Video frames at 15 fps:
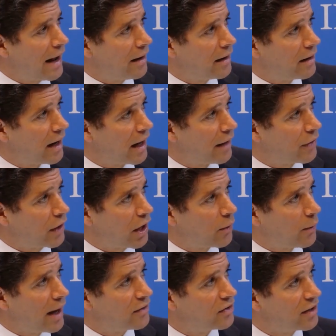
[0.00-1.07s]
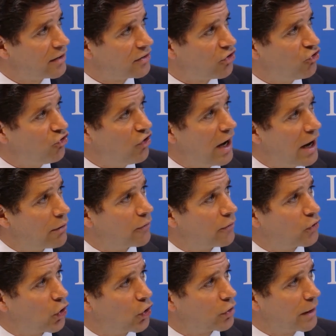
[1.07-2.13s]
and the US. And there's a share
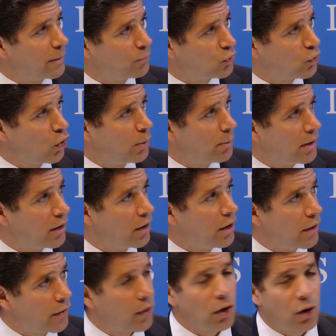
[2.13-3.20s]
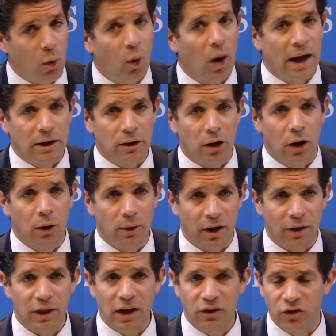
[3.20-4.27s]
of total employment, though quite low. And
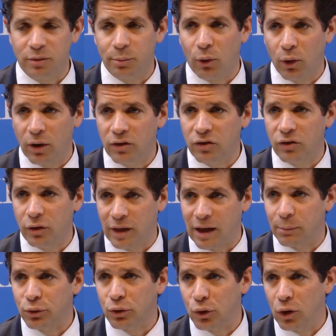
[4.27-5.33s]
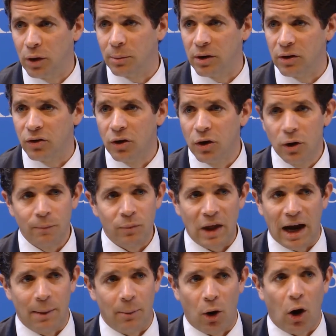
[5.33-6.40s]
I think it just points to the employment
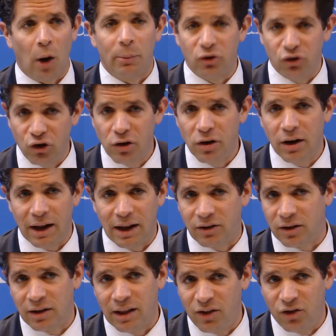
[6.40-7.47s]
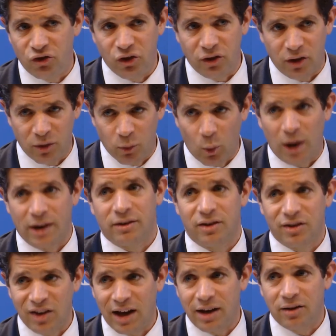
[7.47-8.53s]
opportunities. And this is just is one
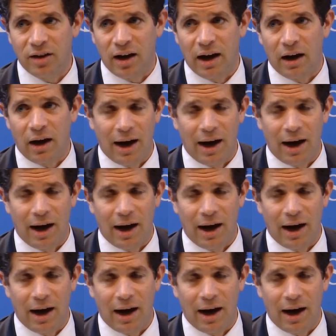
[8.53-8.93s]
sector